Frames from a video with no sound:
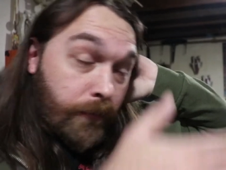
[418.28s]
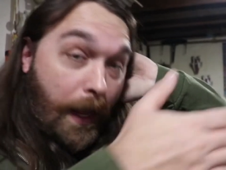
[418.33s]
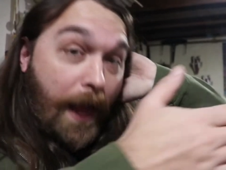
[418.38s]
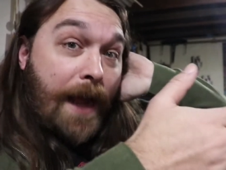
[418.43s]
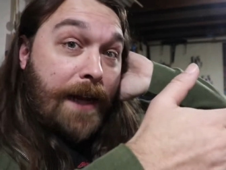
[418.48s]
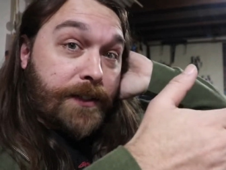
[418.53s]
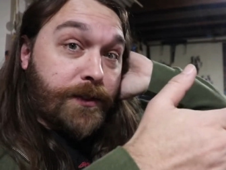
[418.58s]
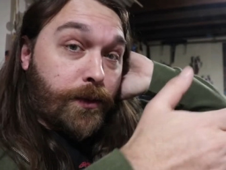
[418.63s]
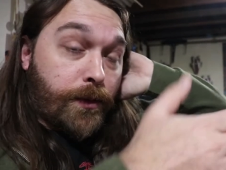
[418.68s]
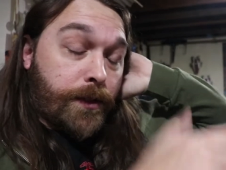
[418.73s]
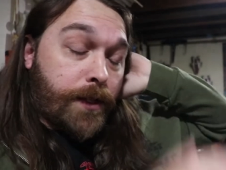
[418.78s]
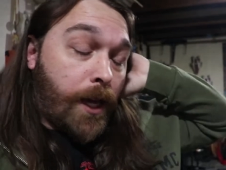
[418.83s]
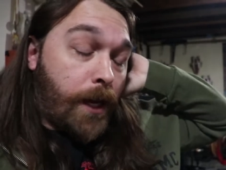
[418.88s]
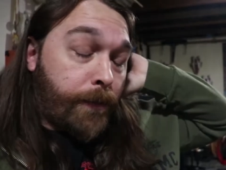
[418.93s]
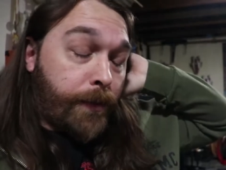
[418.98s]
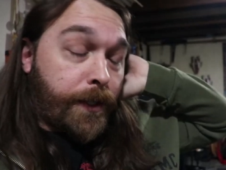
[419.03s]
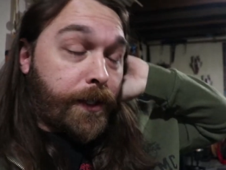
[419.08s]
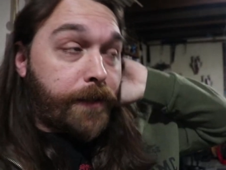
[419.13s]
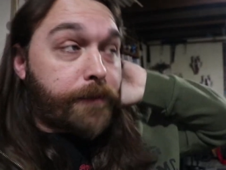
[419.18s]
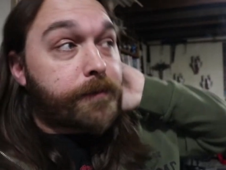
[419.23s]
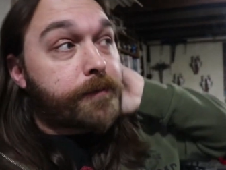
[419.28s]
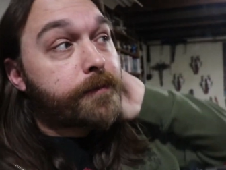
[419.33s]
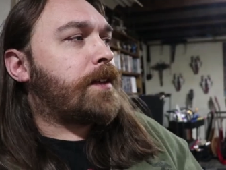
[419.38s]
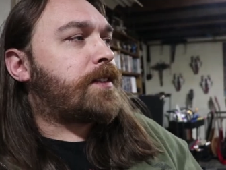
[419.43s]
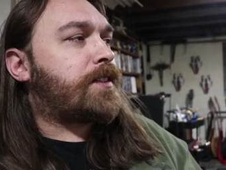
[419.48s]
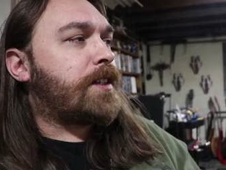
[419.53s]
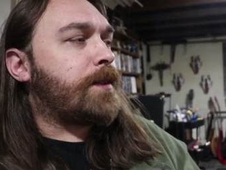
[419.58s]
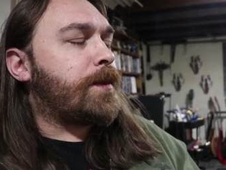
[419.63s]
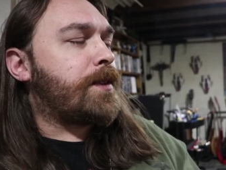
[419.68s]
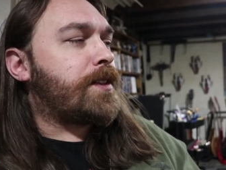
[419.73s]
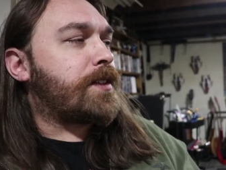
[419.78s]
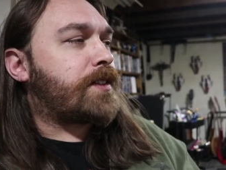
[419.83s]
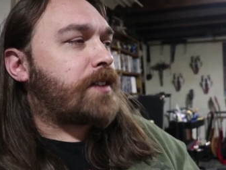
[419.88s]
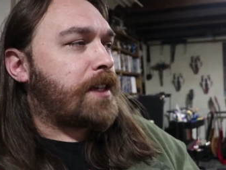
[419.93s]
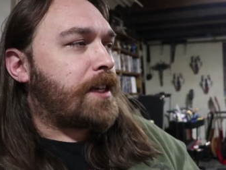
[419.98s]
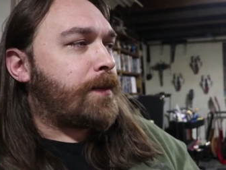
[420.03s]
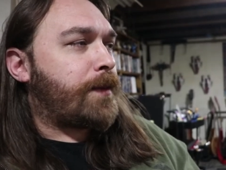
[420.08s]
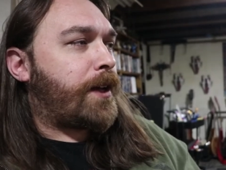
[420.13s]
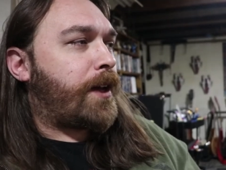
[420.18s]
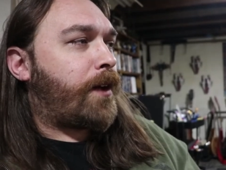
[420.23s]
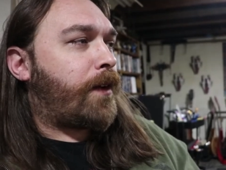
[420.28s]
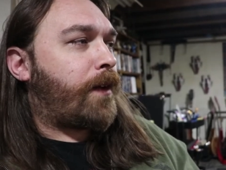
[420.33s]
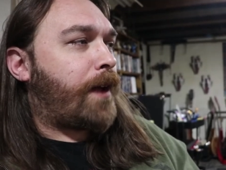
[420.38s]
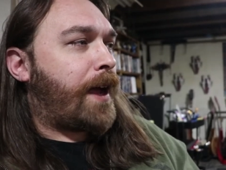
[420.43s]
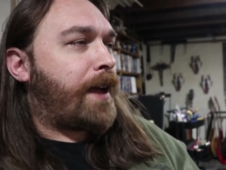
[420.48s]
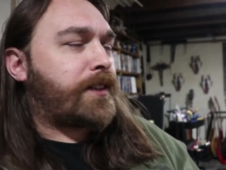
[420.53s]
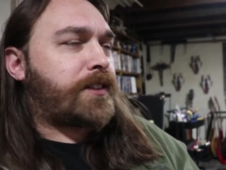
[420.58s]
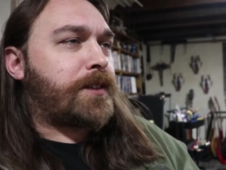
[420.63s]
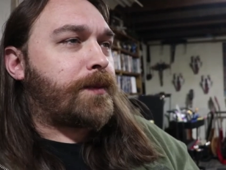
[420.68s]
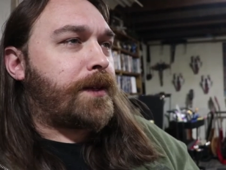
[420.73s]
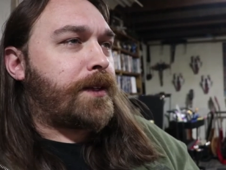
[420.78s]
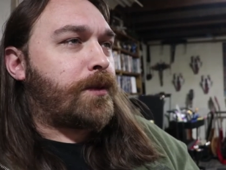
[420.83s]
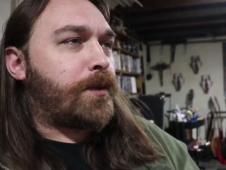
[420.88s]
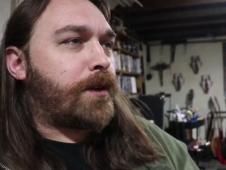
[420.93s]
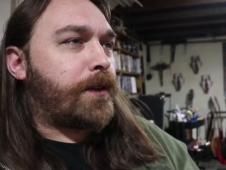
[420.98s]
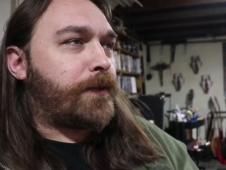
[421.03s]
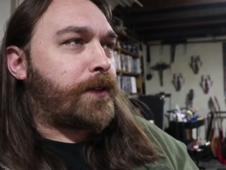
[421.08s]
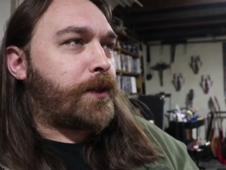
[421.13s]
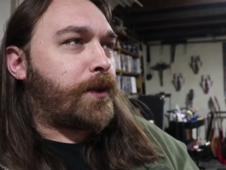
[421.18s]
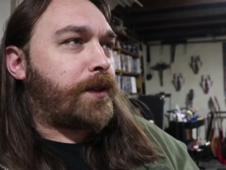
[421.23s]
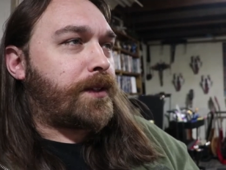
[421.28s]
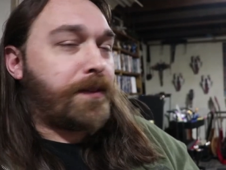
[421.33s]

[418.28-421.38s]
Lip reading: actual company—they sent me this email asking me to review